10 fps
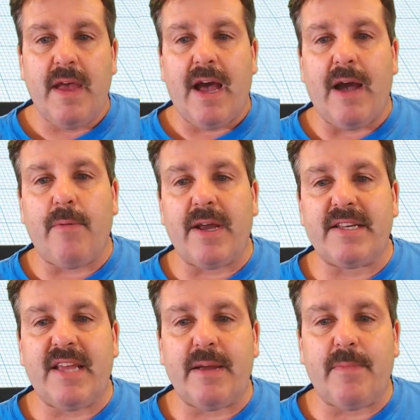I want to
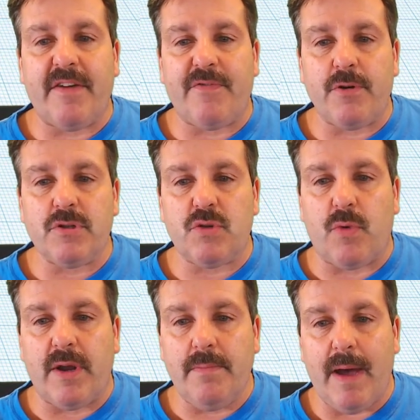take my first
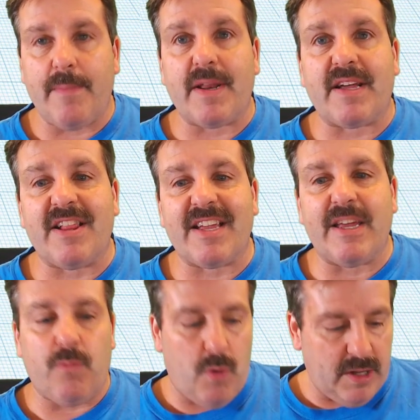one, I'm going to click it
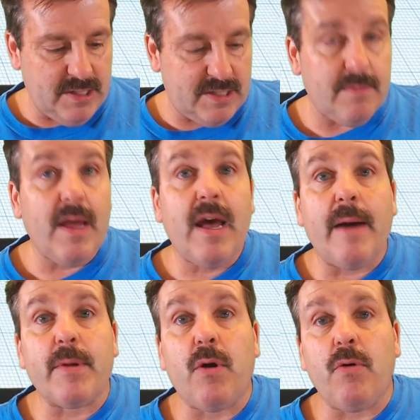once, I'm
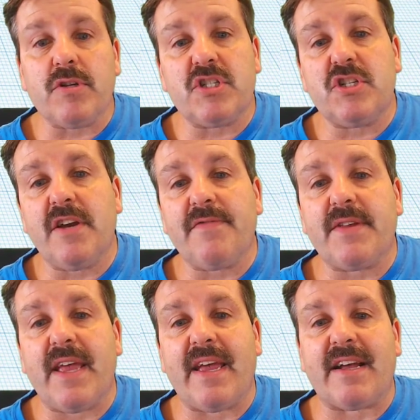going to hold shift
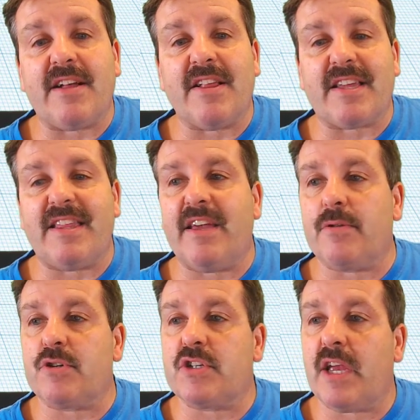and click the other
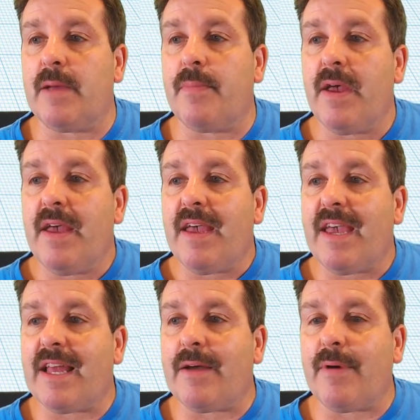shape,
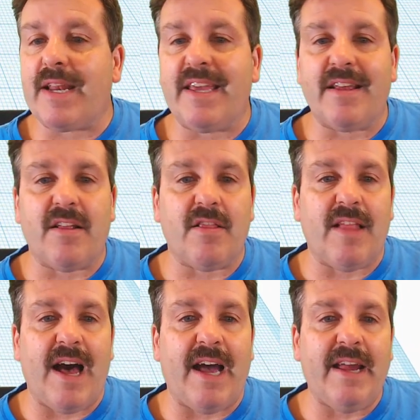and I want to hit
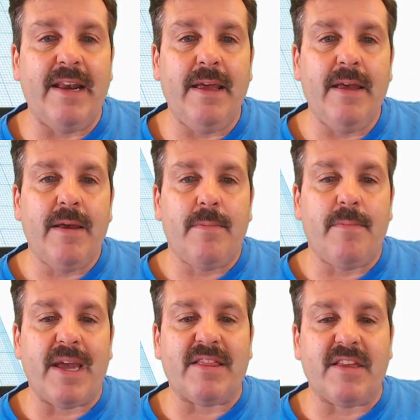align,
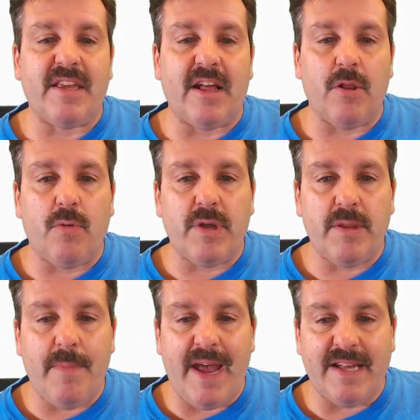make the yellow one the
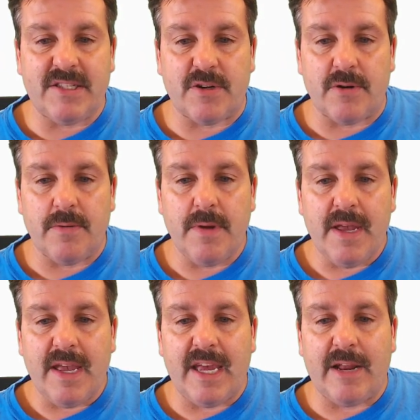master,
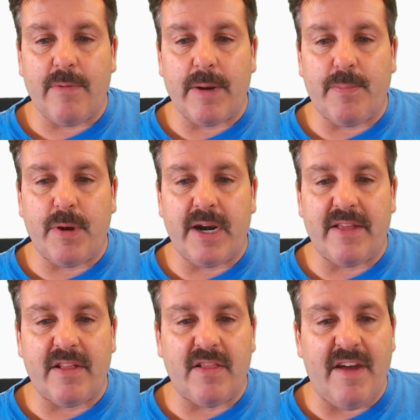and I want to put it on
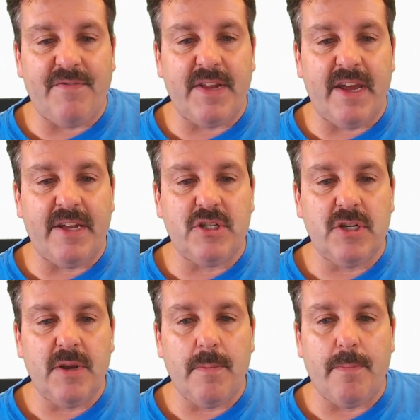the right edge,
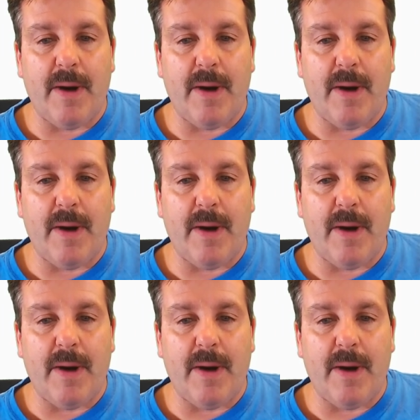bottom